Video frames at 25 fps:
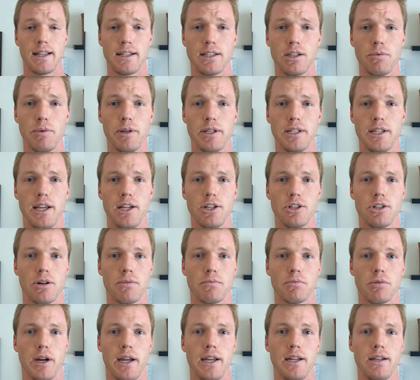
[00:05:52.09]
that's how we teach our
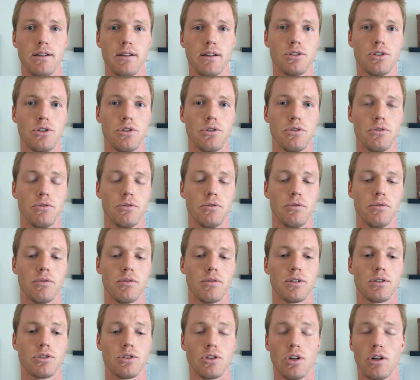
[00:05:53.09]
brain to
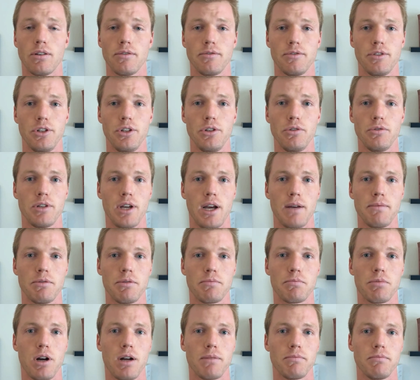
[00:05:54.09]
solve new types
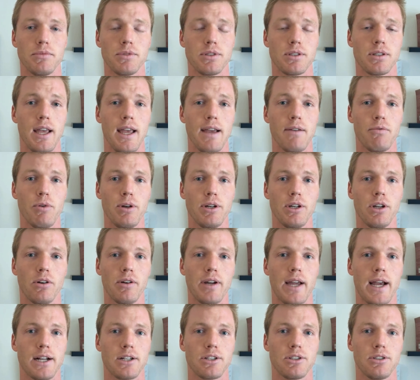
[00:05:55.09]
of problems. If we
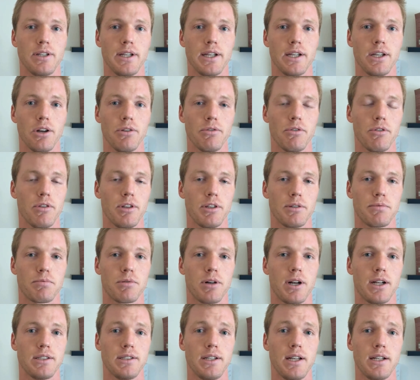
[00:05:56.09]
don't actually go through this
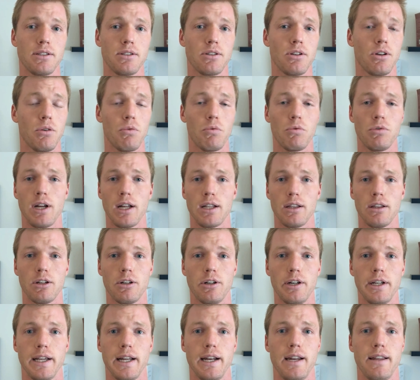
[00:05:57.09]
process, we're not
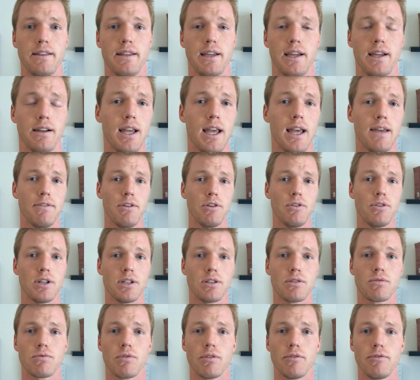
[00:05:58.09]
learning anything. If you
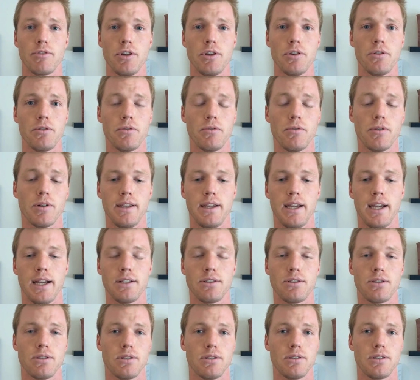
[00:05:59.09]
just review the
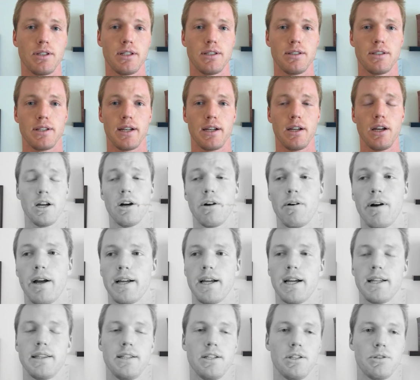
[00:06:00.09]
answers and it's like, oh, I
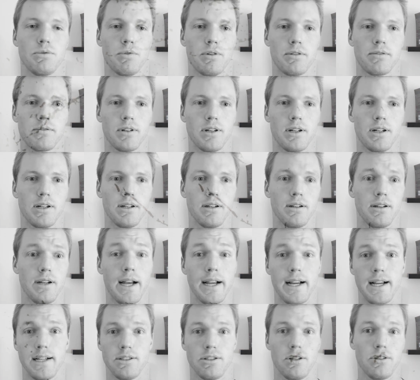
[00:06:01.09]
got this one wrong,
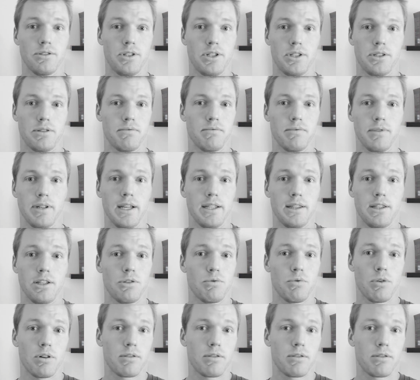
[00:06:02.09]
I guess I'll just get this